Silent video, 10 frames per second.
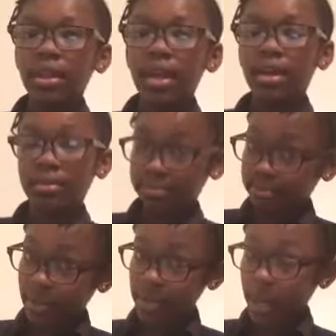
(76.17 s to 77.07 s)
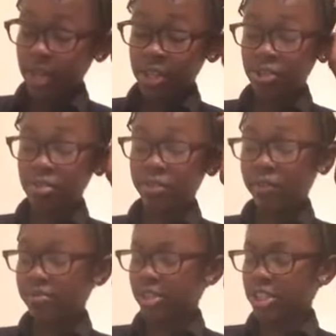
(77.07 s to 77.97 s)
yeah, I'm not going to do the
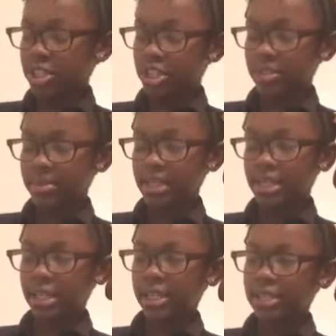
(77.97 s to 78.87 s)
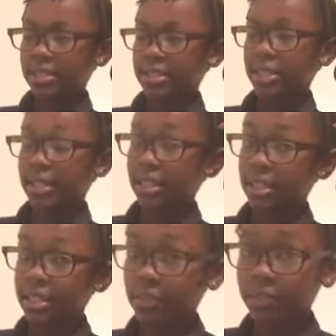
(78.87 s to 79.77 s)
flip transition because it's not the
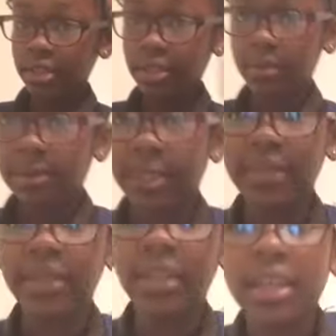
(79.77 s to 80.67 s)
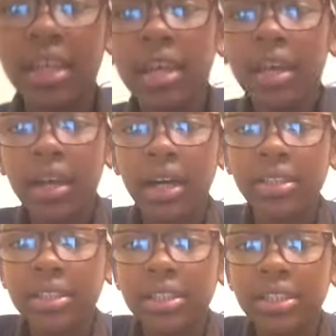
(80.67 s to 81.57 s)
end of the vlog. But I'll
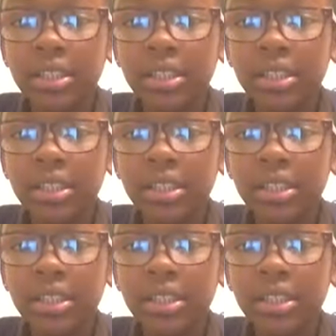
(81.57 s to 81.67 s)
see